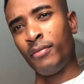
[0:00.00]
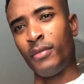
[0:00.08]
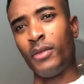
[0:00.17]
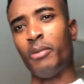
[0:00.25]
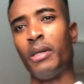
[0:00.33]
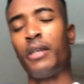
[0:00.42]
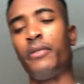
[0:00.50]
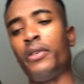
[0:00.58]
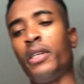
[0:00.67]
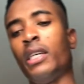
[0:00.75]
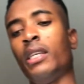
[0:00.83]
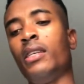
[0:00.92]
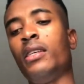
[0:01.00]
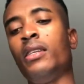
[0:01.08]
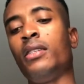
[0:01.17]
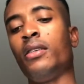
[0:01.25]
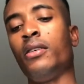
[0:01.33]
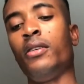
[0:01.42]
the back of your head,
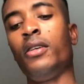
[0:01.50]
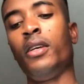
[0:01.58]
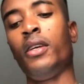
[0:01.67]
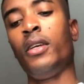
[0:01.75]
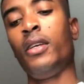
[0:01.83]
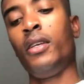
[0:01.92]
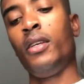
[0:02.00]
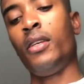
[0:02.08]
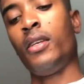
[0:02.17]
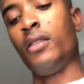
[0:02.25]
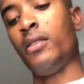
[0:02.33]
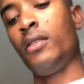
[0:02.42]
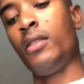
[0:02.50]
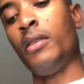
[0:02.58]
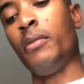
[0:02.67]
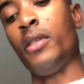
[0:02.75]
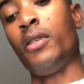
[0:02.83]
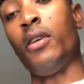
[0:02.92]
so you can snip
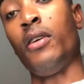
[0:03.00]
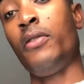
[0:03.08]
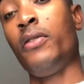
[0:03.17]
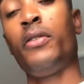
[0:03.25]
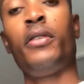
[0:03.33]
this off